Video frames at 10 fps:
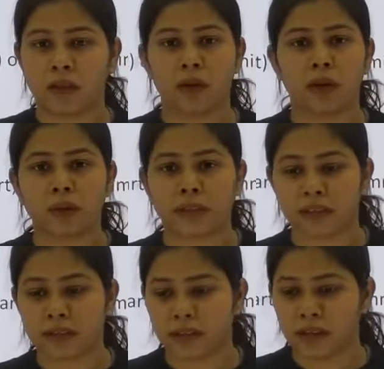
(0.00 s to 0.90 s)
Okay,
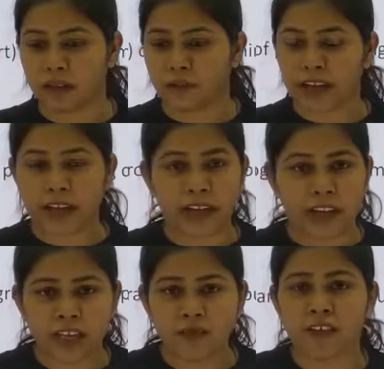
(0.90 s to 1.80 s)
we are
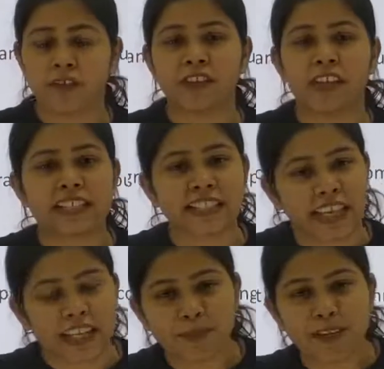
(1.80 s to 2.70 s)
live. If there is
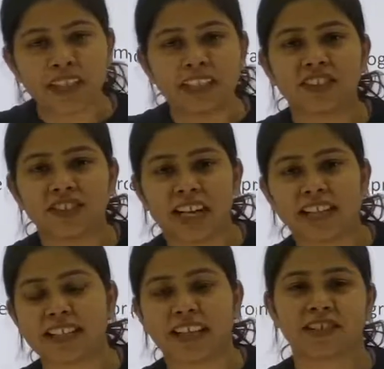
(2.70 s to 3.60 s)
anybody in the chat
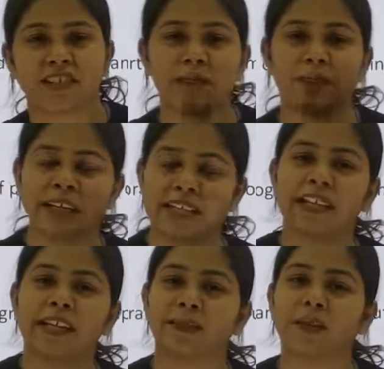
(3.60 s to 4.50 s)
section, please
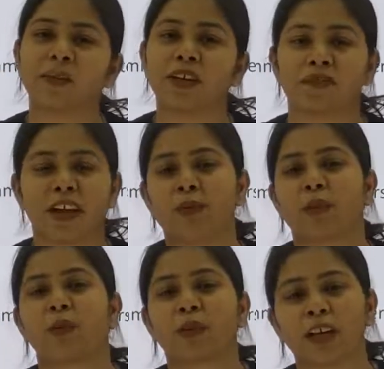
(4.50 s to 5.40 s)
let me know if I am
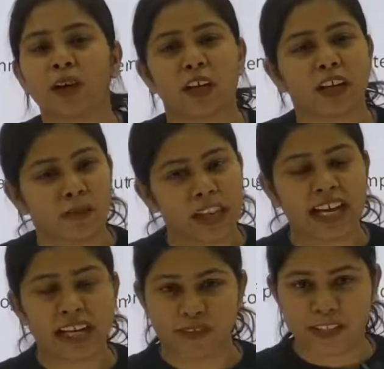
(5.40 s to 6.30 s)
properly audible
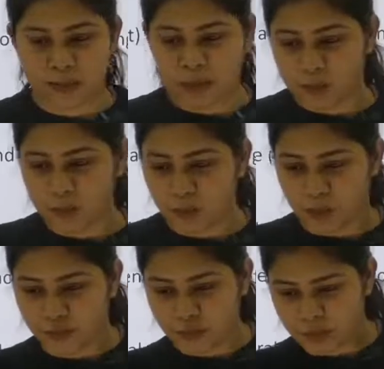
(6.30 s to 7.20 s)
and visible to all
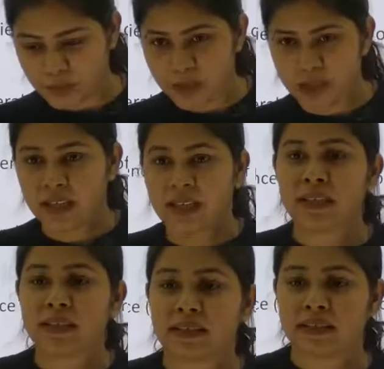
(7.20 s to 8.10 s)
of you.
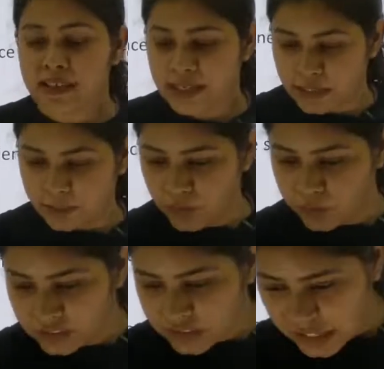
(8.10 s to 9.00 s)
Just let me know
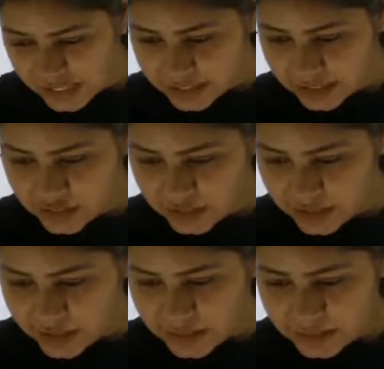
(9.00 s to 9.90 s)
in the chat section,
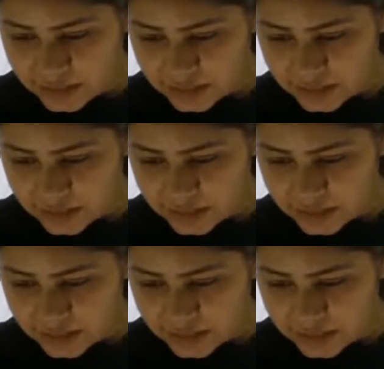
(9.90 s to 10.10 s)
guys.